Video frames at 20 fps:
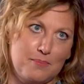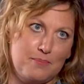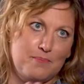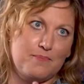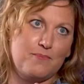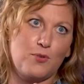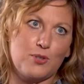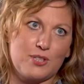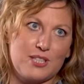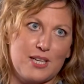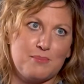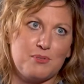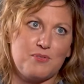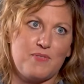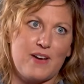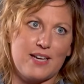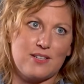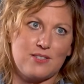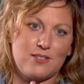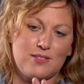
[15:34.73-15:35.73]
4 times
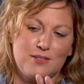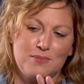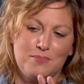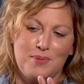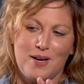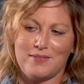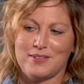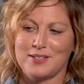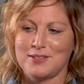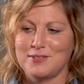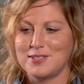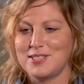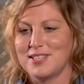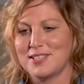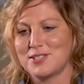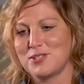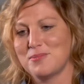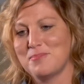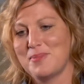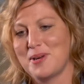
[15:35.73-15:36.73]
faster poverty
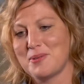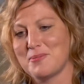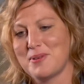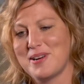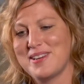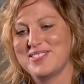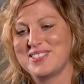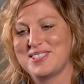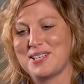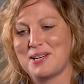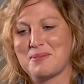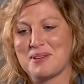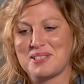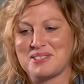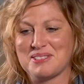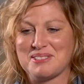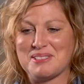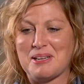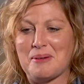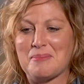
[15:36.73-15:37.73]
reduction, by the way. We talk about
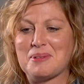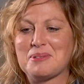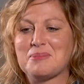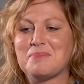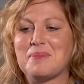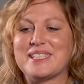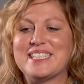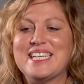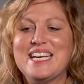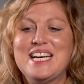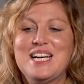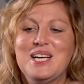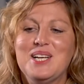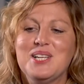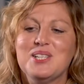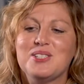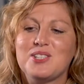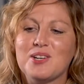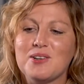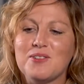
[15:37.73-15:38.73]
those numbers. But
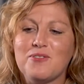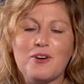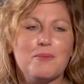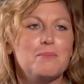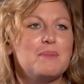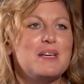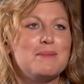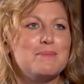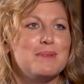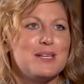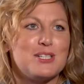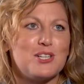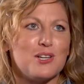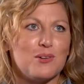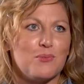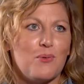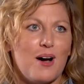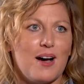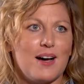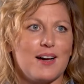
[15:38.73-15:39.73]
so for me,
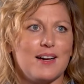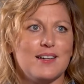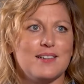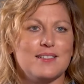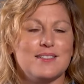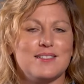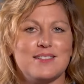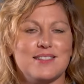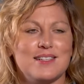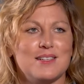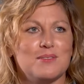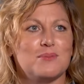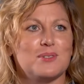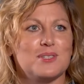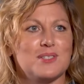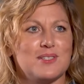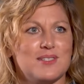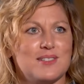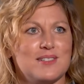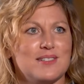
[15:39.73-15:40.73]
mission-wise, it
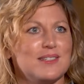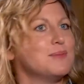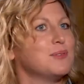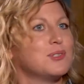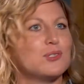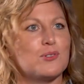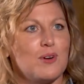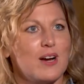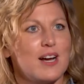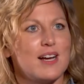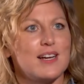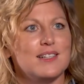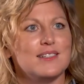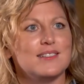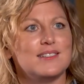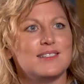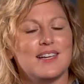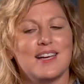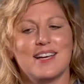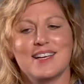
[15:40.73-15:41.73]
was
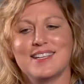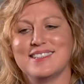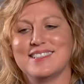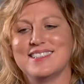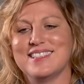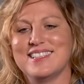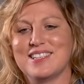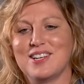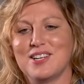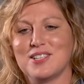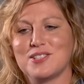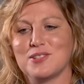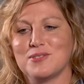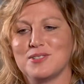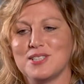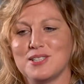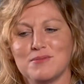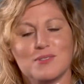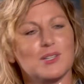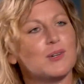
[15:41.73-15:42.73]
great, and it also
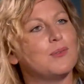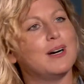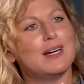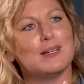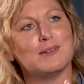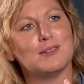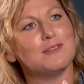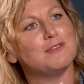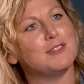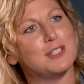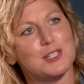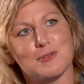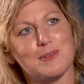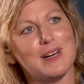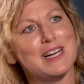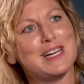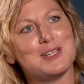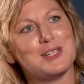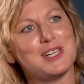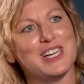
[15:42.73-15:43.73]
didn't require
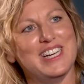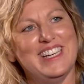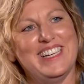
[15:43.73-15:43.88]
refrigeration.